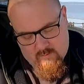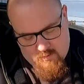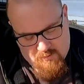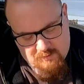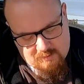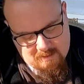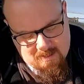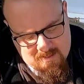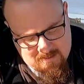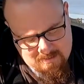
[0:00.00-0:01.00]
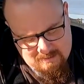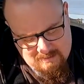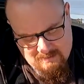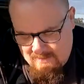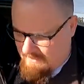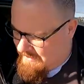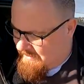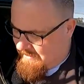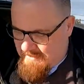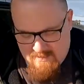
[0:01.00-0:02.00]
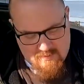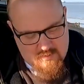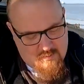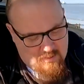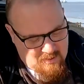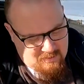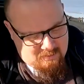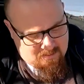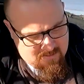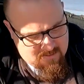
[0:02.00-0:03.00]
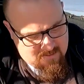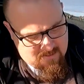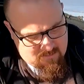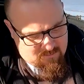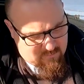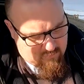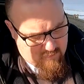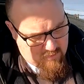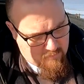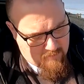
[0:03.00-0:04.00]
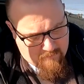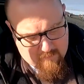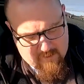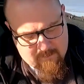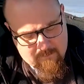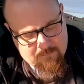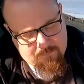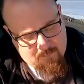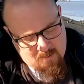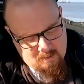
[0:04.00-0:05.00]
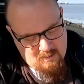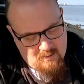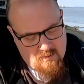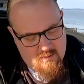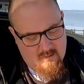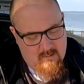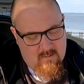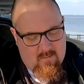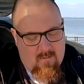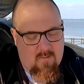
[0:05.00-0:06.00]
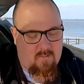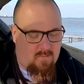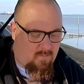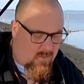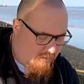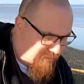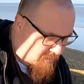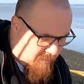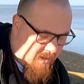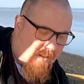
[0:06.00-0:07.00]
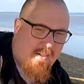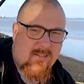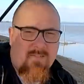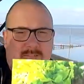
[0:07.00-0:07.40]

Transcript: of order today, otherwise things are just going to end up everywhere. So, start at the back.